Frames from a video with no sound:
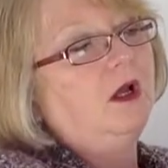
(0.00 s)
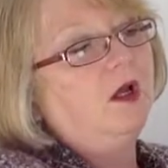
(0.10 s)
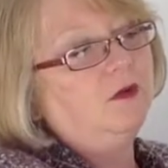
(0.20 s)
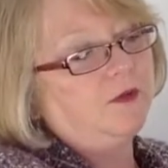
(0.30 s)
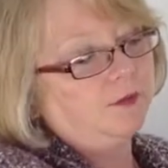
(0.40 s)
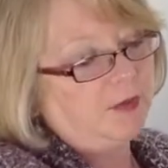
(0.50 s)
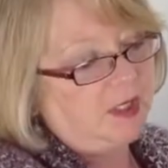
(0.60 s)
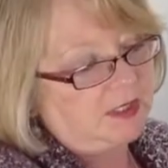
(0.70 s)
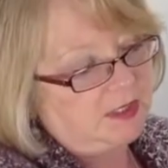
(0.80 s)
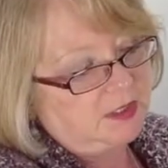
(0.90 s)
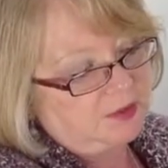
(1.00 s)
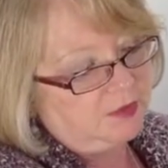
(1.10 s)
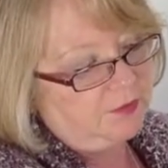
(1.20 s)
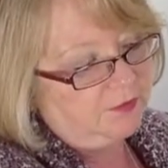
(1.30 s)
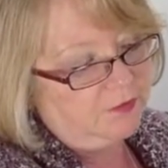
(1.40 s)
over the bust,
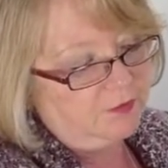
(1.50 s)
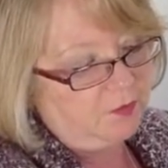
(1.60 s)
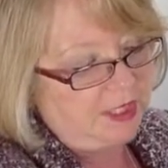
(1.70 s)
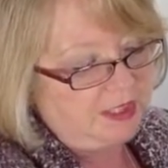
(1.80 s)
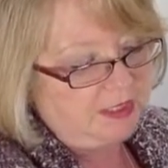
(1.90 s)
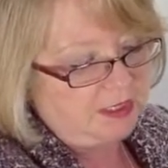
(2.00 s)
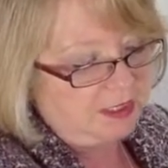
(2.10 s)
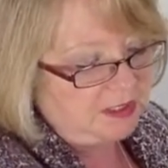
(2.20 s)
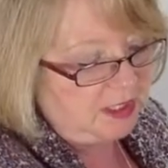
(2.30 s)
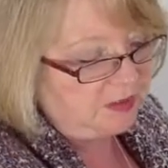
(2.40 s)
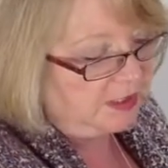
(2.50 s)
through the waist and down to